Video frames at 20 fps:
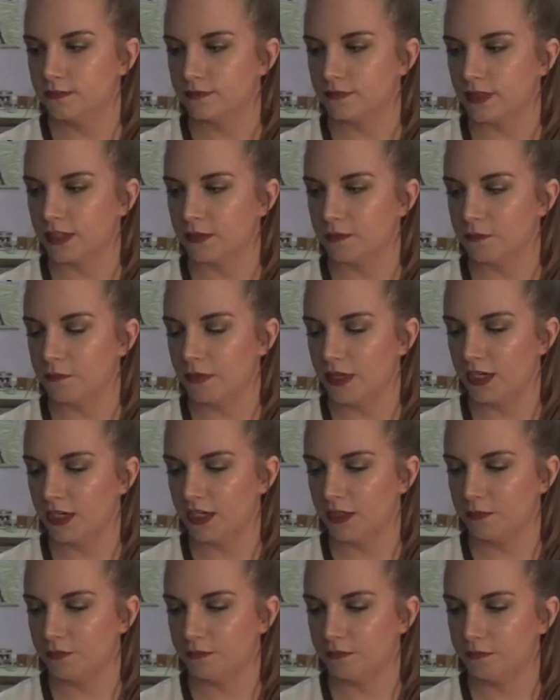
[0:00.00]
like
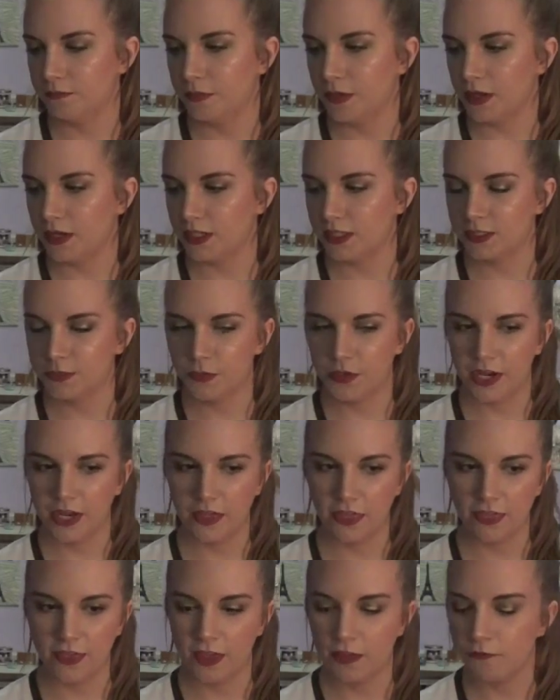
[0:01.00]
mini body
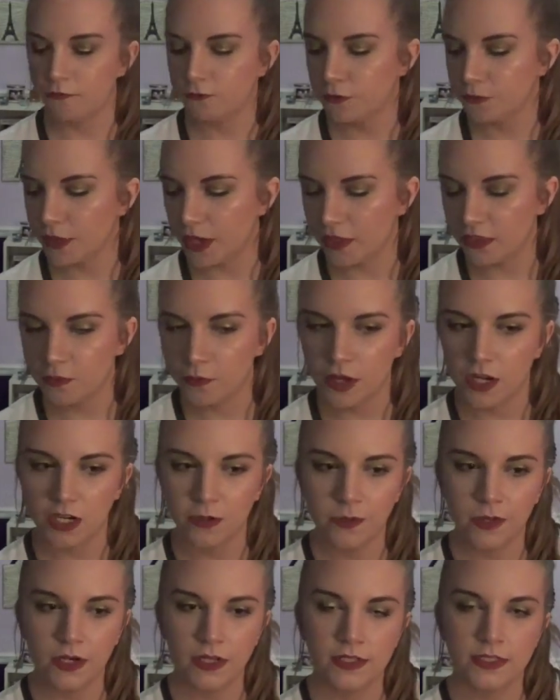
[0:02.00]
spray thing from Bath & Body
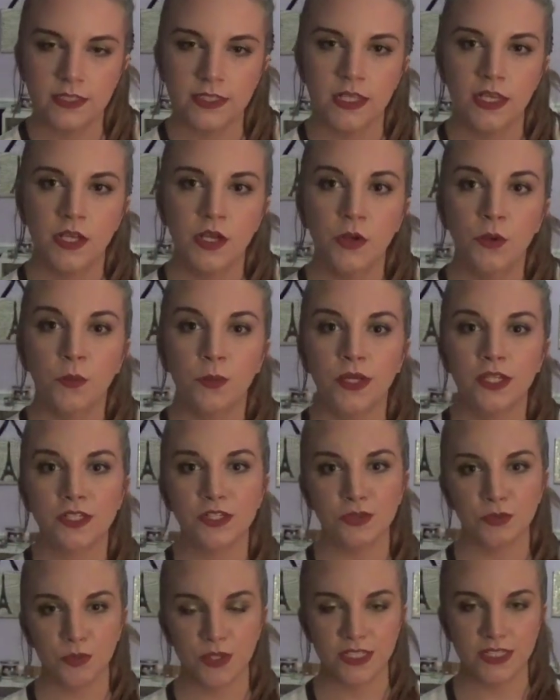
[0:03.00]
Works,
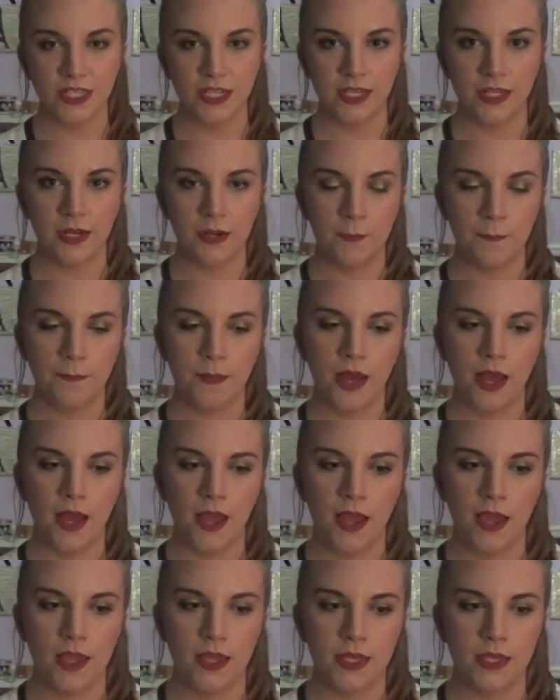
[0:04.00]
which was in
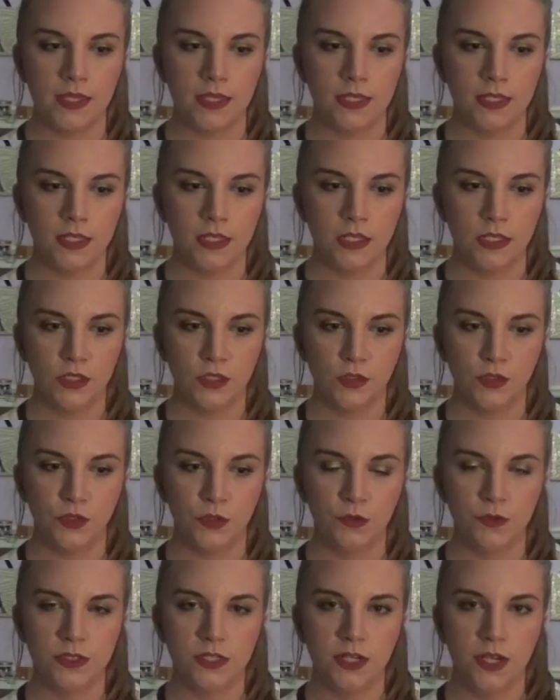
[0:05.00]
my
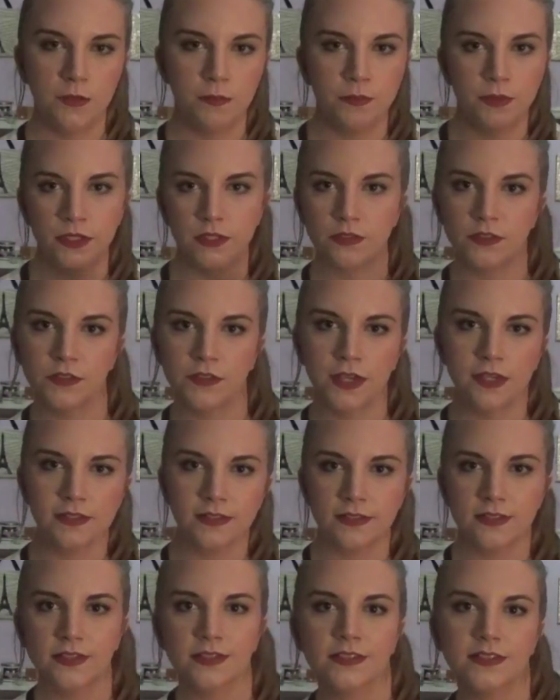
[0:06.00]
Use It Up in
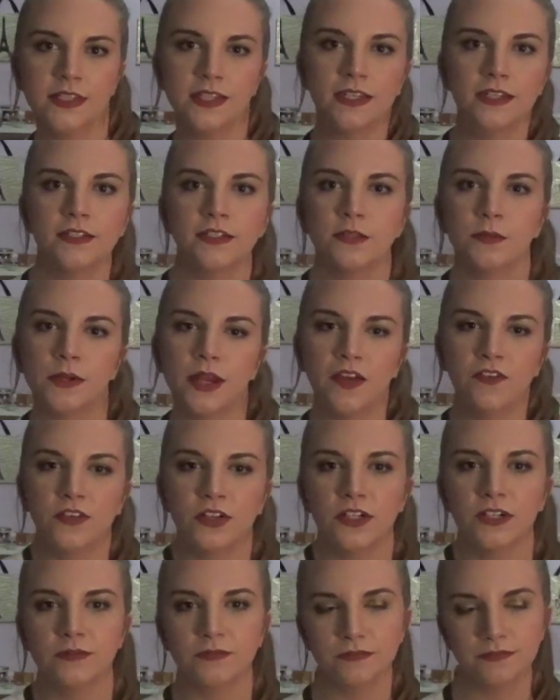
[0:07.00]
2016 or
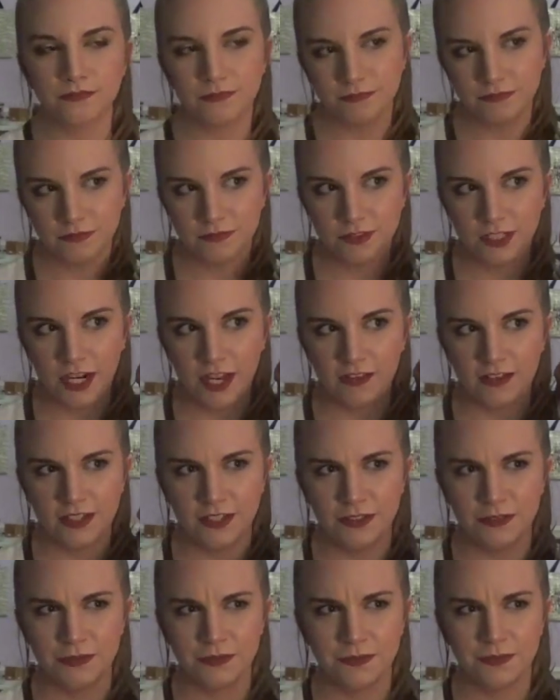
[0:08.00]
whatever
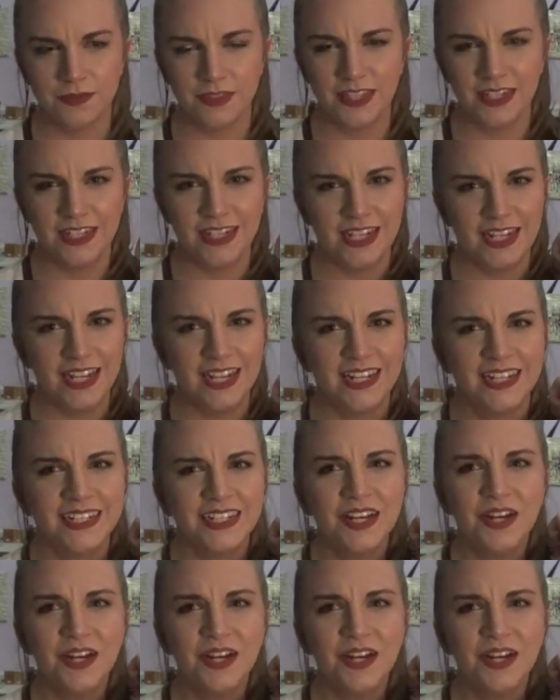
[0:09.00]
challenge thingy,